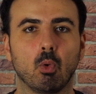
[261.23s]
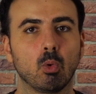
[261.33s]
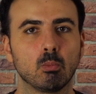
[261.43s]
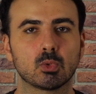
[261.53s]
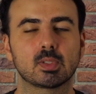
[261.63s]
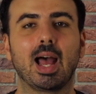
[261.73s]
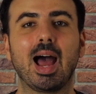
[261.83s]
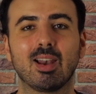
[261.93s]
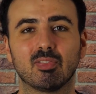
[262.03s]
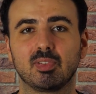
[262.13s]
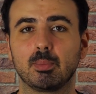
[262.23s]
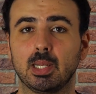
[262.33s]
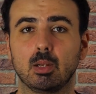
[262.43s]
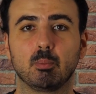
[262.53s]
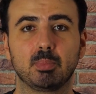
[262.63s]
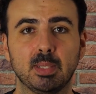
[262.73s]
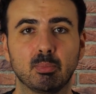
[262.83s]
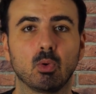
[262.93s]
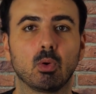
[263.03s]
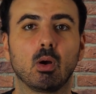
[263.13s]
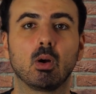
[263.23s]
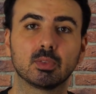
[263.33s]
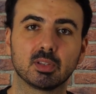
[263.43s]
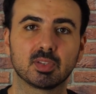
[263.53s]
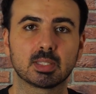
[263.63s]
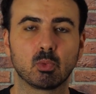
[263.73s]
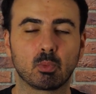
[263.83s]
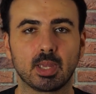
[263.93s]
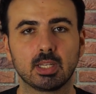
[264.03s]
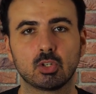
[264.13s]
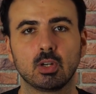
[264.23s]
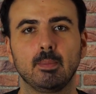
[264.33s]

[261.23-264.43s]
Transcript: almost 500,000 people on the Facebook page,